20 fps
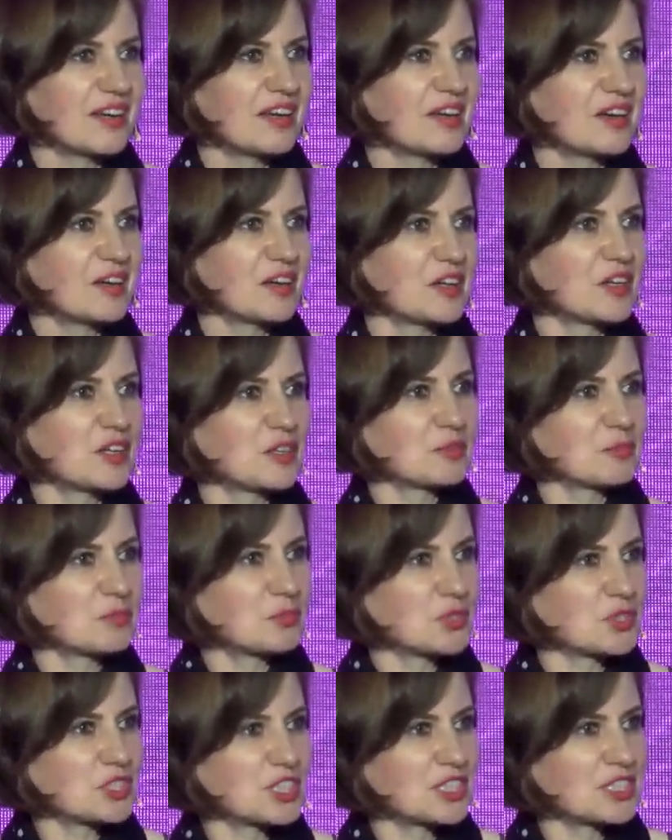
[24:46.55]
and
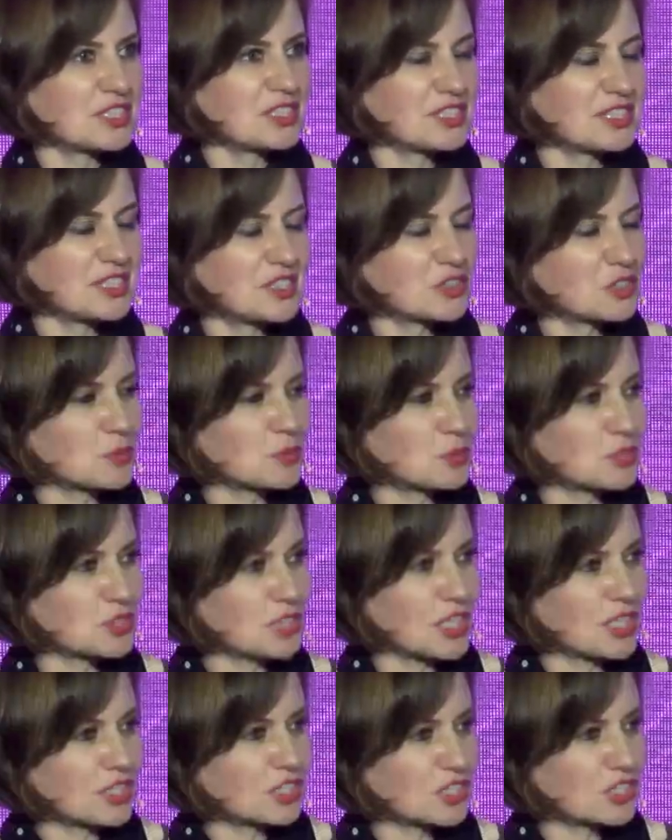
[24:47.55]
put it into
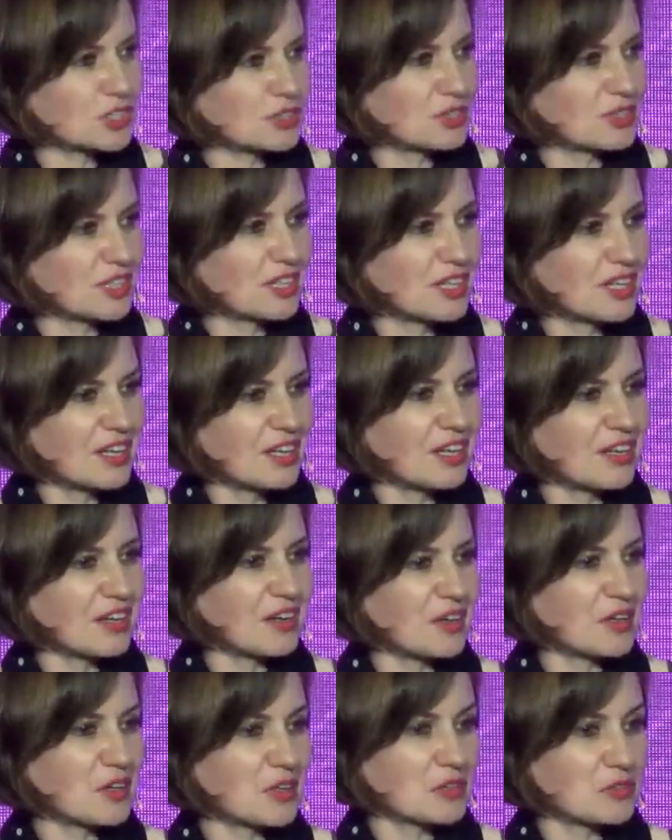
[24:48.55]
production
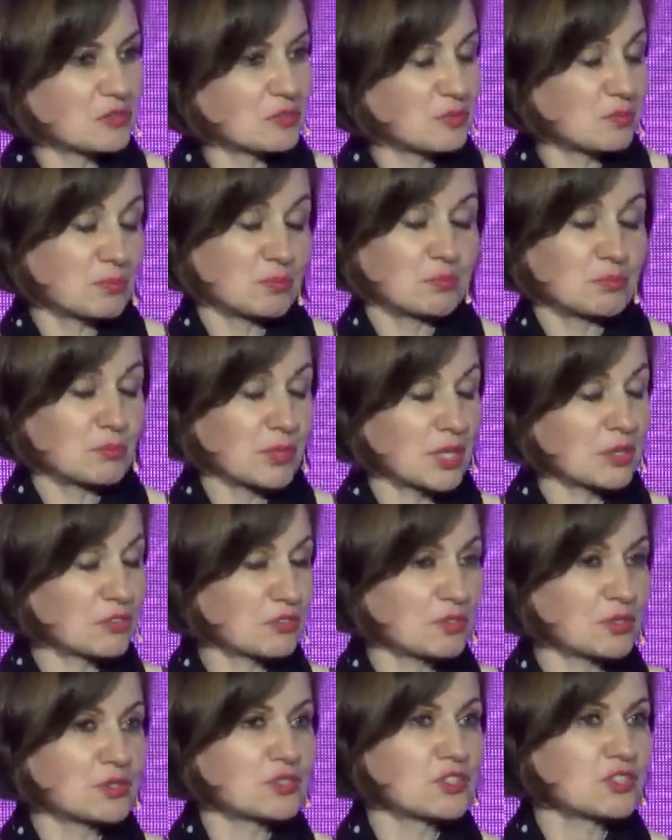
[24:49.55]
by
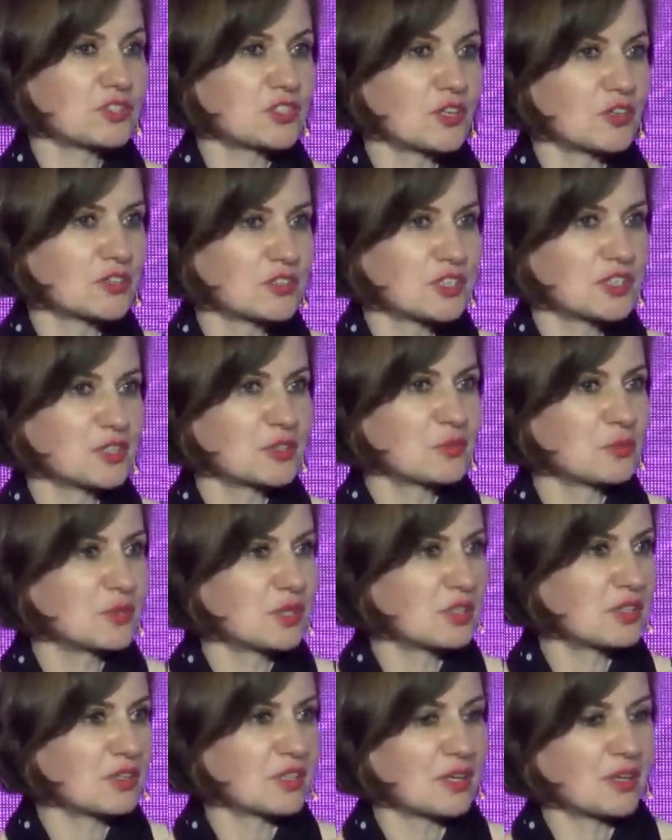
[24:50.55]
first starting
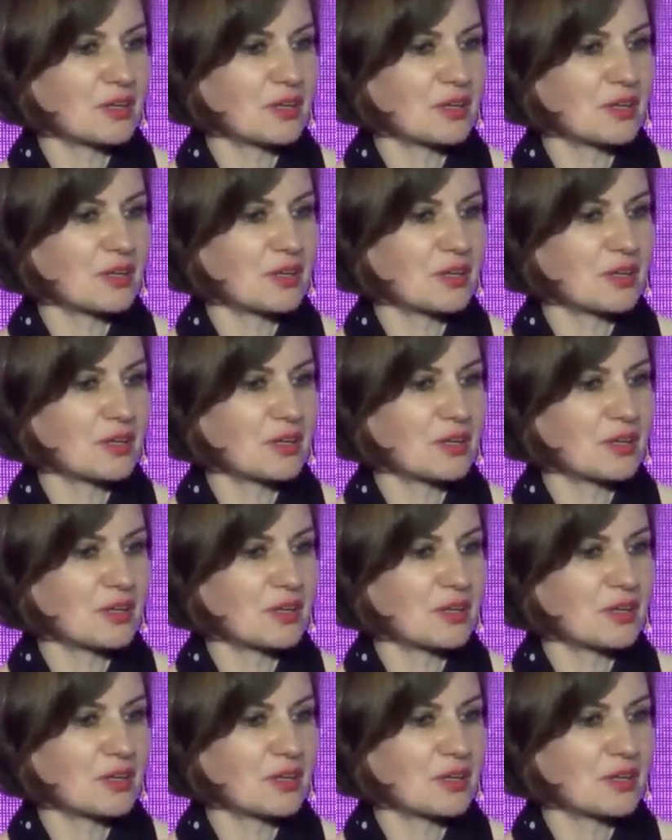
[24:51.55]
with